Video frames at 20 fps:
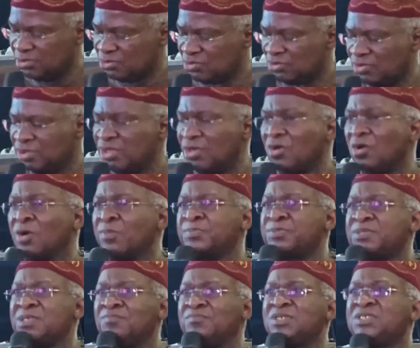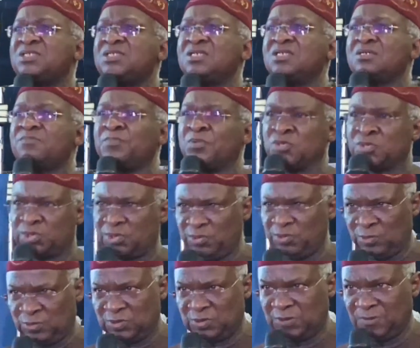to the optimistic
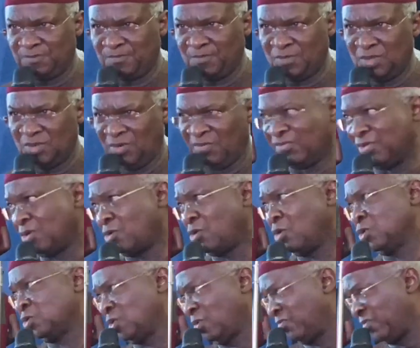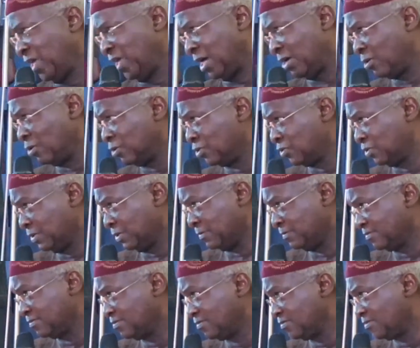pursuit of the cause of their
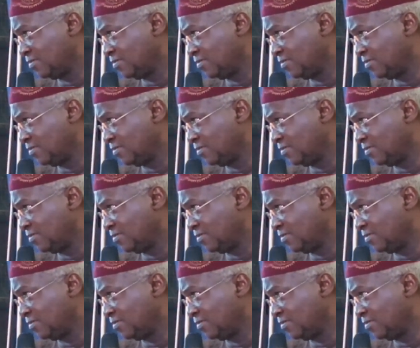country?